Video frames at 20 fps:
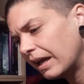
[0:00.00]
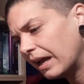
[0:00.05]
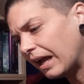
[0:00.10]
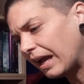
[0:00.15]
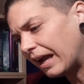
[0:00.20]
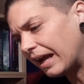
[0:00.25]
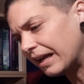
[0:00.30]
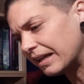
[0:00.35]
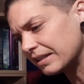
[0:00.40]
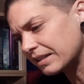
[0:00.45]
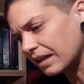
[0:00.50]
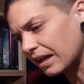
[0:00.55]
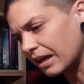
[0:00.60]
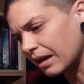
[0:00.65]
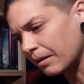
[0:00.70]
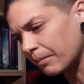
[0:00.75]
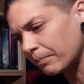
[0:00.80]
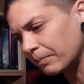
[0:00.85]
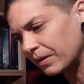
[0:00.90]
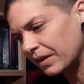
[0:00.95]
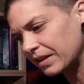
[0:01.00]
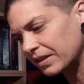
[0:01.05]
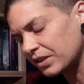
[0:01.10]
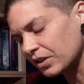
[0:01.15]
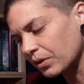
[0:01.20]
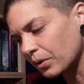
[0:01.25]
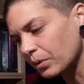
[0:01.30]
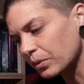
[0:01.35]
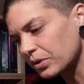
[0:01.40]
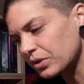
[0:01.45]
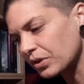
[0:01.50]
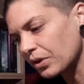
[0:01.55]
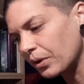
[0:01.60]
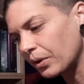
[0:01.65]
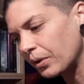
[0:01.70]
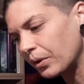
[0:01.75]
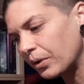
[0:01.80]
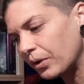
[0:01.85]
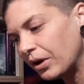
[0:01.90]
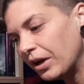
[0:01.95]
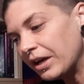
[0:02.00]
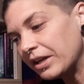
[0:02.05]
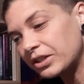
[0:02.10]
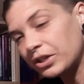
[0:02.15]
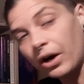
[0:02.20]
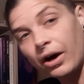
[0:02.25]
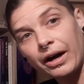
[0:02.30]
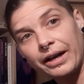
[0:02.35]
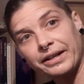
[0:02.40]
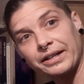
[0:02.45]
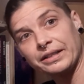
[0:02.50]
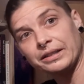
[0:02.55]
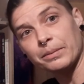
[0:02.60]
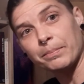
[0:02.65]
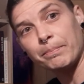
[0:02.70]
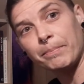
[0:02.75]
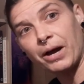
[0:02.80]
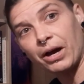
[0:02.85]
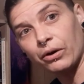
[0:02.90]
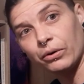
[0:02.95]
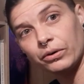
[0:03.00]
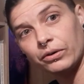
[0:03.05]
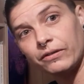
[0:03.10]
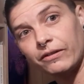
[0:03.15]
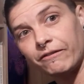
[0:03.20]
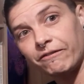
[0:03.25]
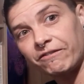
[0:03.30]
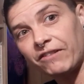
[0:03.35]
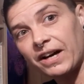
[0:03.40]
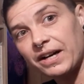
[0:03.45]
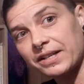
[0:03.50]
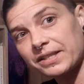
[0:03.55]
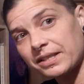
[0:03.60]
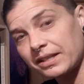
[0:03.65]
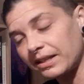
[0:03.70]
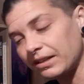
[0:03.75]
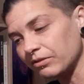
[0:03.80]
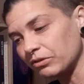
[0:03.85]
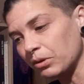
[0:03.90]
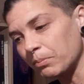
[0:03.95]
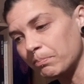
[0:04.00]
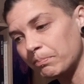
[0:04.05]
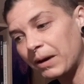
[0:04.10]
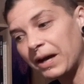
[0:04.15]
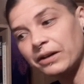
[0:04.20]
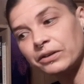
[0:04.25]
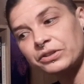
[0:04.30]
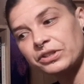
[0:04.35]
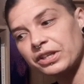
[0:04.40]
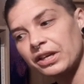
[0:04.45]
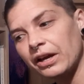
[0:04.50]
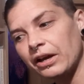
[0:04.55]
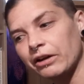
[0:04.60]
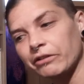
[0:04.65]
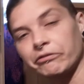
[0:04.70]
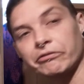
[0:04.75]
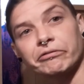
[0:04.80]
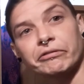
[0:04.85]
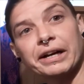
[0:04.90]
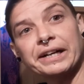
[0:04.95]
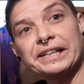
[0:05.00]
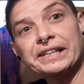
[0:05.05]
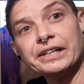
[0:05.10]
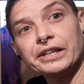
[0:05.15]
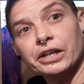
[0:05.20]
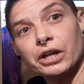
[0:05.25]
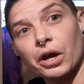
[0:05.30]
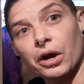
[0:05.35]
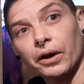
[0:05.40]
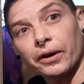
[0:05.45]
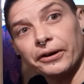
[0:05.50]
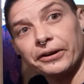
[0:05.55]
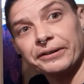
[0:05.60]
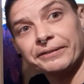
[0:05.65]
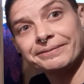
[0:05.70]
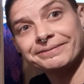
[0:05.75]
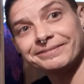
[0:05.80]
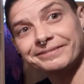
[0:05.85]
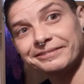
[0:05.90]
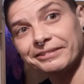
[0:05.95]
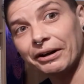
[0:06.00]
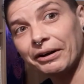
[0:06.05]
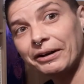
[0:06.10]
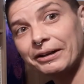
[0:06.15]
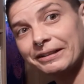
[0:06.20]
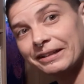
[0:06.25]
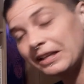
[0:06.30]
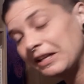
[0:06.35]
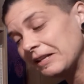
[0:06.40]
And um, it's also tightening the belt, the fastening of the belt, ready to go, right?